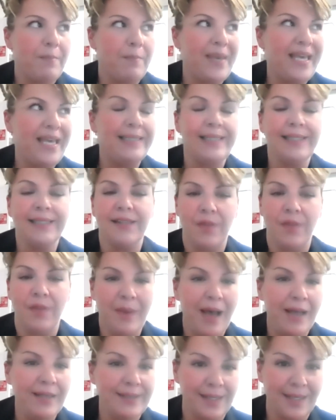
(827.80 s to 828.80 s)
pieces of the
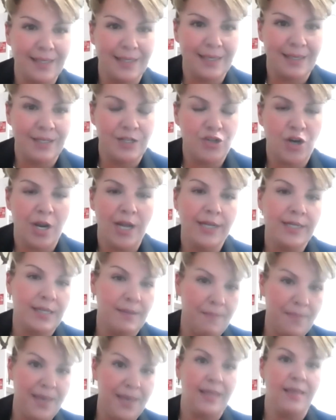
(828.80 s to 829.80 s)
puzzle in trying to
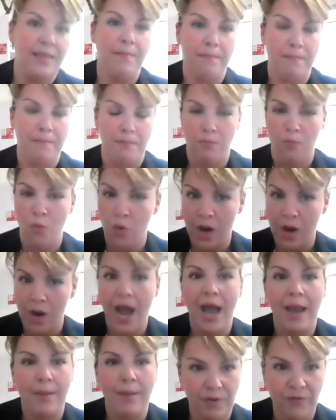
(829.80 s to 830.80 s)
be the more
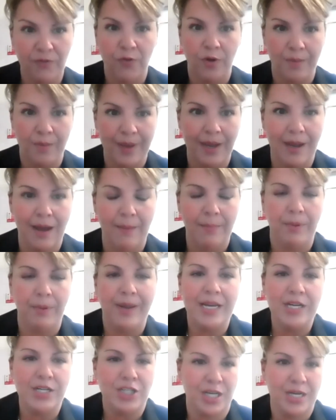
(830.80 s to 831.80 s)
high performing
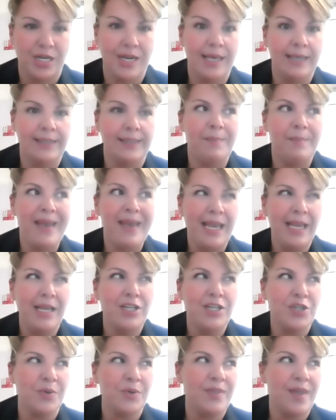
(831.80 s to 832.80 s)
operation is
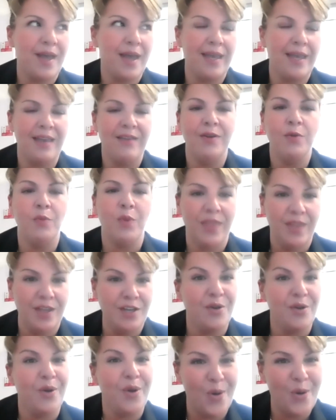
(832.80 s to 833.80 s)
making sure that even within
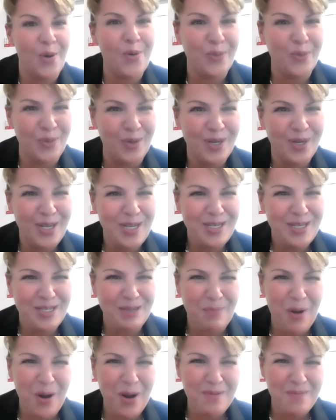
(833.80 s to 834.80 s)
your own
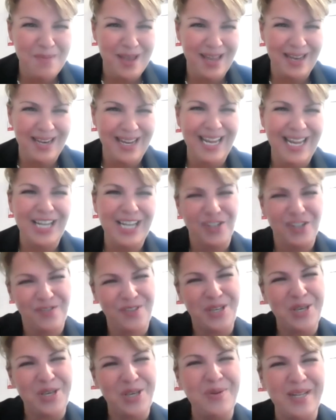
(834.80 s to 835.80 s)
department, each of
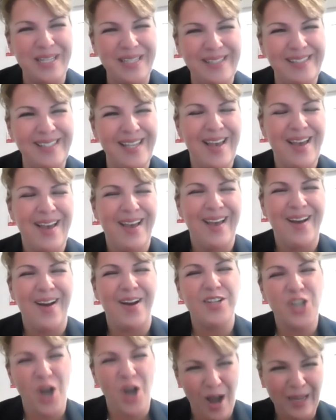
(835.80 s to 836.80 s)
the units
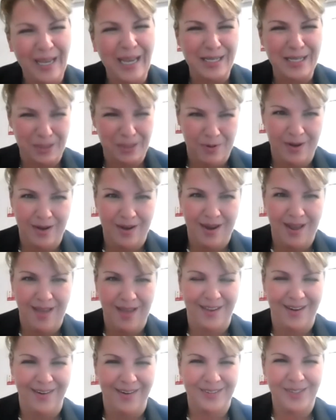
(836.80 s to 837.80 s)
are talking to one
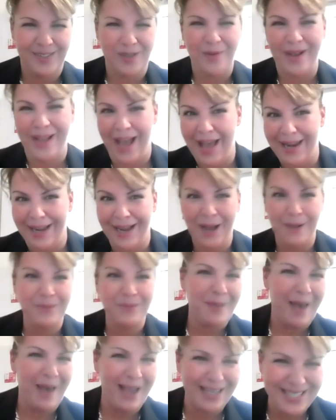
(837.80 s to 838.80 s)
another. So again, it
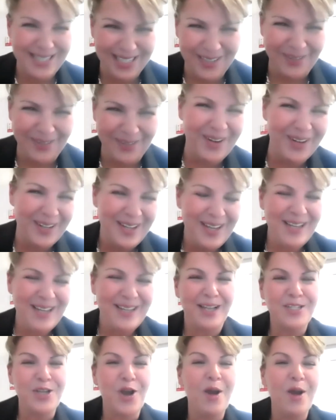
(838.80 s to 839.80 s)
comes back to,
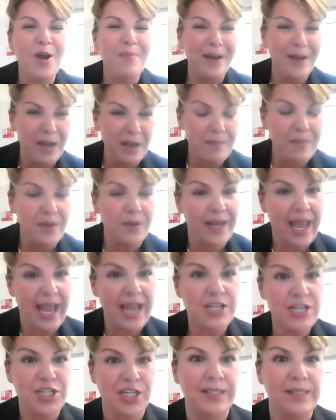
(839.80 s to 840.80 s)
not to harp on
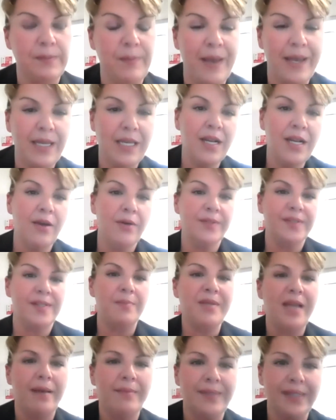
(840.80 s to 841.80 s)
communications, but
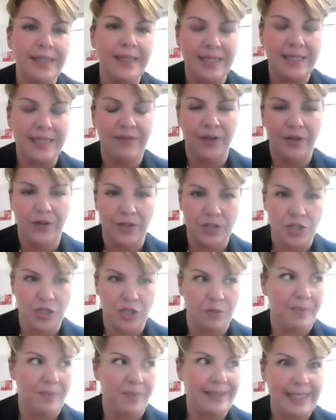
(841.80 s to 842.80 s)
sometimes it's difficult.
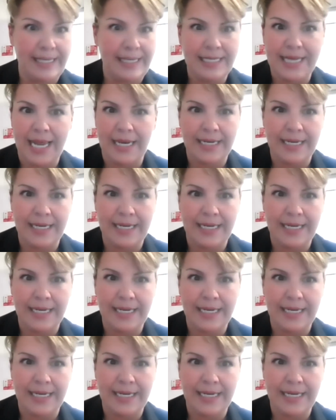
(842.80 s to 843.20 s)
You're busy,